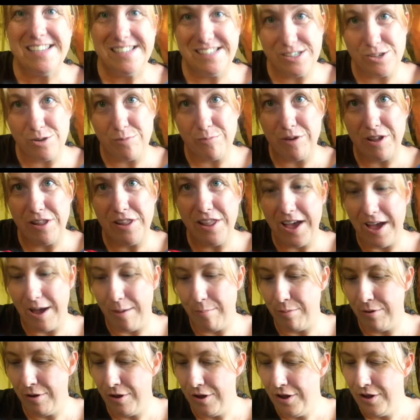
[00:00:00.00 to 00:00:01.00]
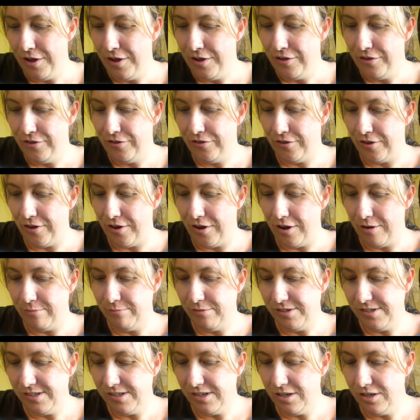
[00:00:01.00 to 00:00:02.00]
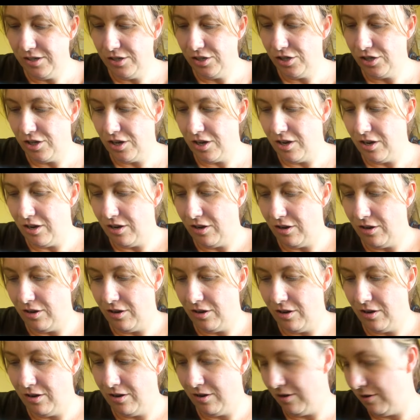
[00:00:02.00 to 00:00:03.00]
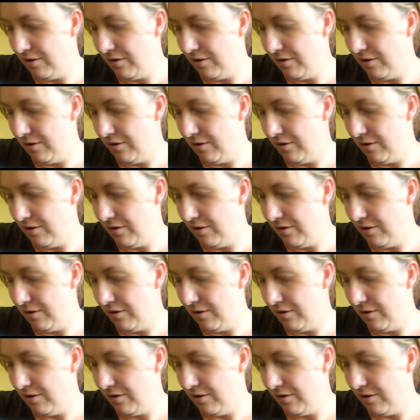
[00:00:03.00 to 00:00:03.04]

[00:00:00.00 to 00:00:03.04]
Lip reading: is on my lap. So I'm just going to show you